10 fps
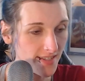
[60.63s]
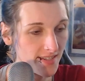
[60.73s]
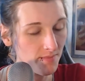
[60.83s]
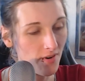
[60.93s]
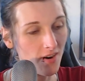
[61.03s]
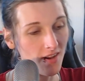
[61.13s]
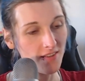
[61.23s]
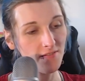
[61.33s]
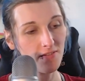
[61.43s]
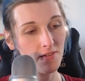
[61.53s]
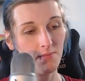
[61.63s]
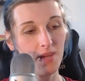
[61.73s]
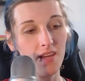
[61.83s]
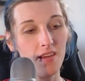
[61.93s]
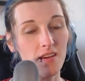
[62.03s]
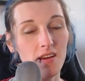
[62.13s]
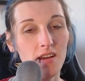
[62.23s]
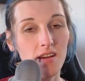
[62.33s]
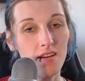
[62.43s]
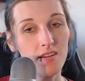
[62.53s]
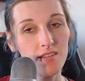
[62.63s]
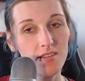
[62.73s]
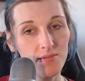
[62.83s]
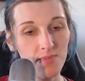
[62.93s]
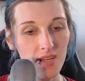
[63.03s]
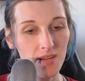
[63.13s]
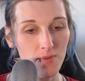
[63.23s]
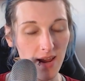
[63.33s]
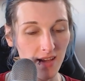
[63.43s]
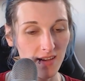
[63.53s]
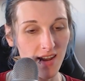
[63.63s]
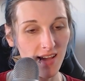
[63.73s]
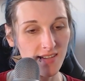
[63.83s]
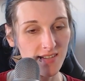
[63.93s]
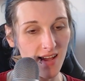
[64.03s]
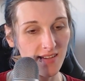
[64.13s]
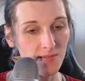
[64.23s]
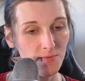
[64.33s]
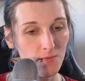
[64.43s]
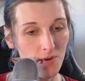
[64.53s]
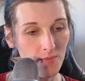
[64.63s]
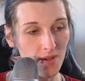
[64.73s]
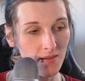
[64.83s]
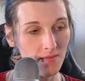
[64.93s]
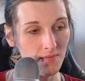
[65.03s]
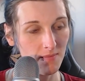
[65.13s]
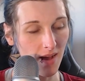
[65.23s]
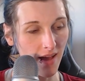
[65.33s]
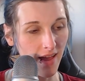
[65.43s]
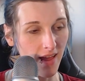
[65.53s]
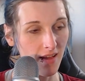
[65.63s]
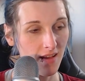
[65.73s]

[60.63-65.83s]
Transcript: important for me to be recognized as a woman by